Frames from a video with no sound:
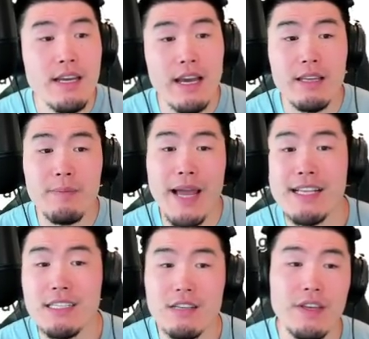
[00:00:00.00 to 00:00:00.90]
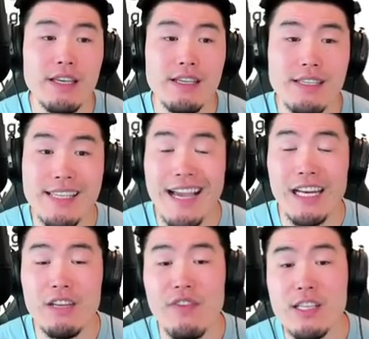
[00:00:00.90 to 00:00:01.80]
And then passive is attack
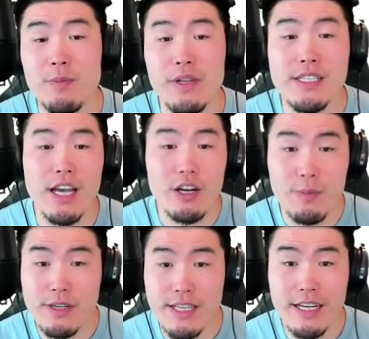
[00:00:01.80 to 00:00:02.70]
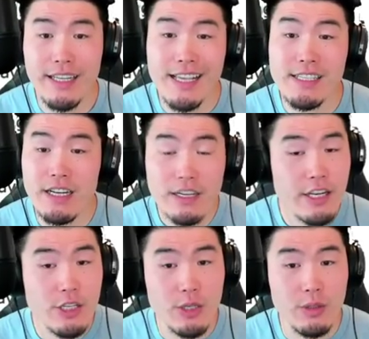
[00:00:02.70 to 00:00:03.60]
and defense plus 100%, gains an
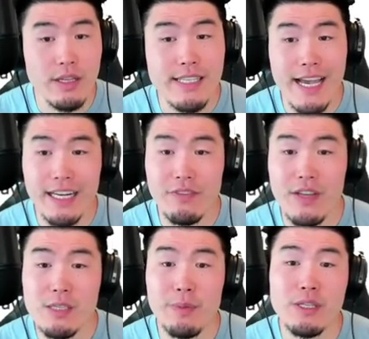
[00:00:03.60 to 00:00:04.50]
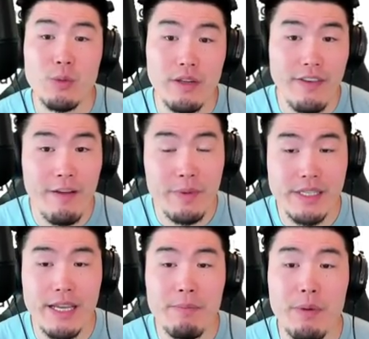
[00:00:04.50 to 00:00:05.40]
additional attack and defense plus
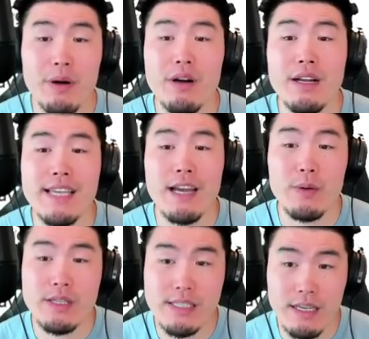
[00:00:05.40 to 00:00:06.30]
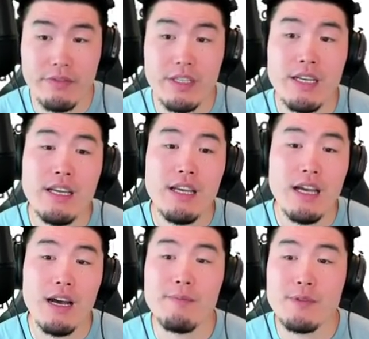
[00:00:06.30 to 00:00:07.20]
25% per attack received
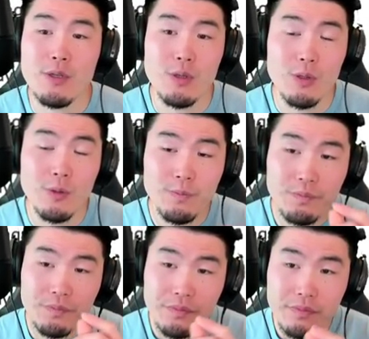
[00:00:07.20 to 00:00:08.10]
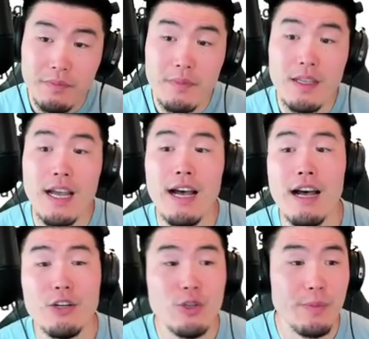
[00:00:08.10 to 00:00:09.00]
up to
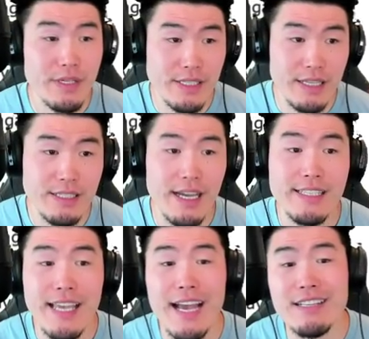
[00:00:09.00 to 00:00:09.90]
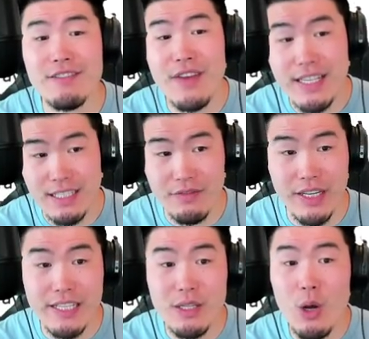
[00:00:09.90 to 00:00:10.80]
100%. Attacks effective
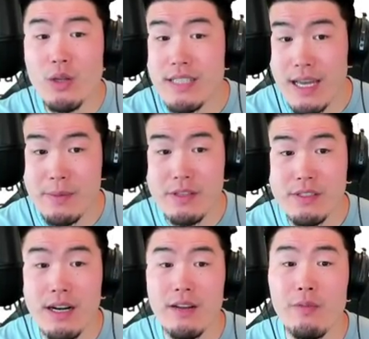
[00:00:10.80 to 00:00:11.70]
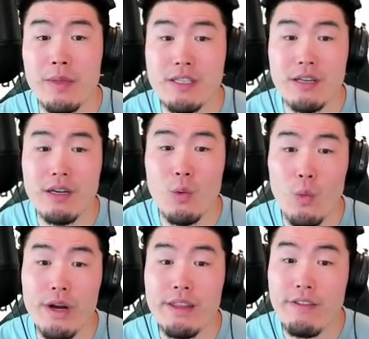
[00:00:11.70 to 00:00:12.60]
against all types starting from the turn
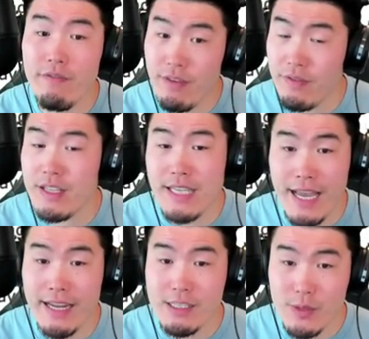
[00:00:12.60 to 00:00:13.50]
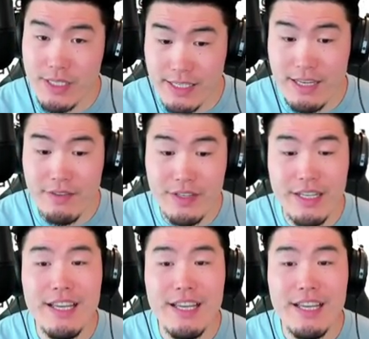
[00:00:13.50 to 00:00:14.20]
where the fifth attack is received.